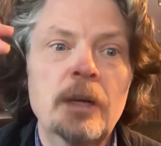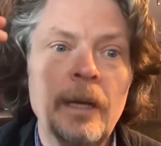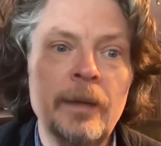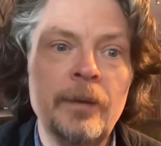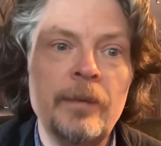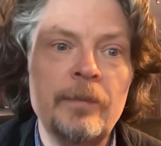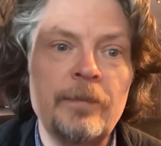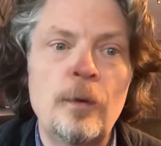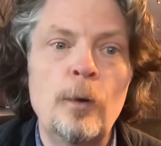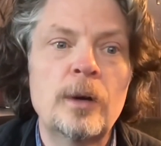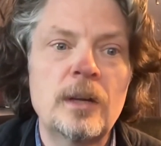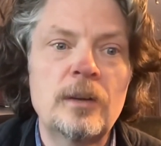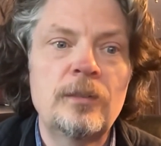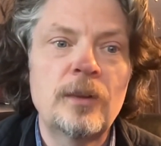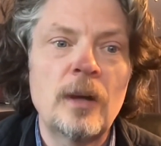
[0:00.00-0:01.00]
and then
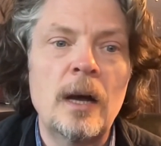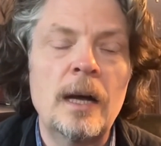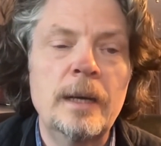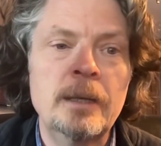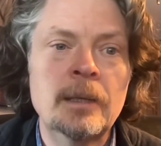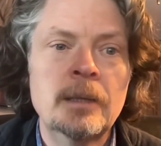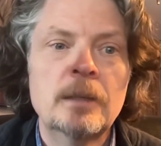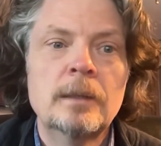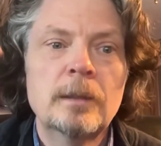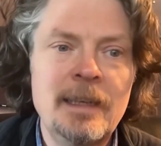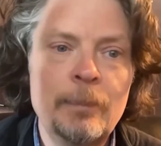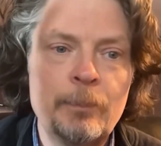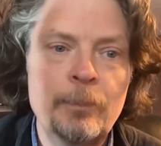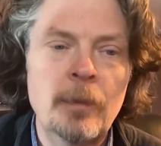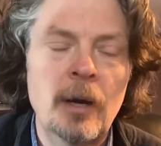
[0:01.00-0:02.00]
focus on
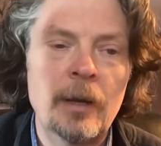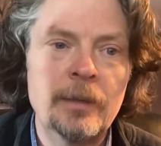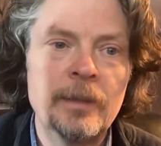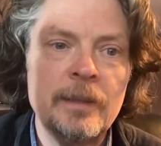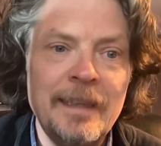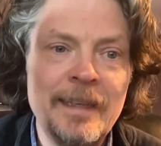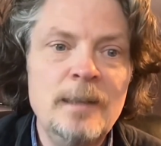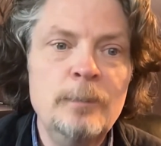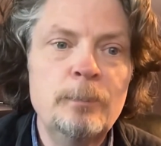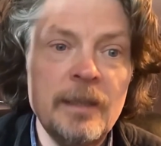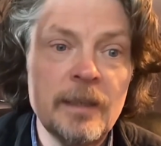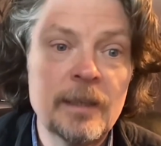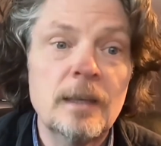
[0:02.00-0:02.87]
keeping